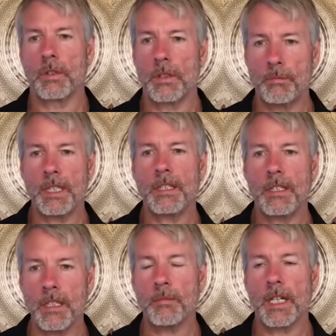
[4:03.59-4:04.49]
would be
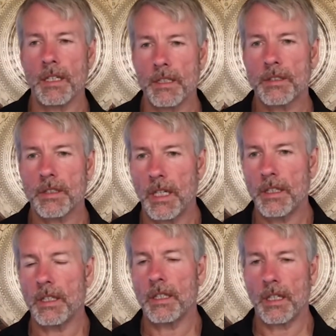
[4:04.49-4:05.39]
debased,
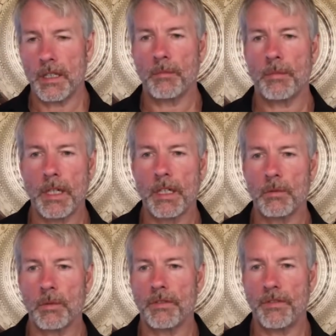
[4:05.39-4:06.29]
and then that
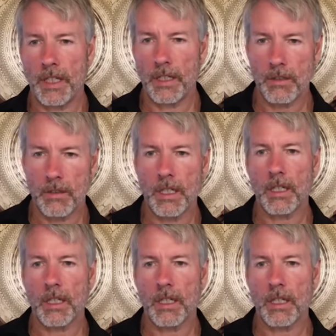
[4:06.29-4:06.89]
empire would fail and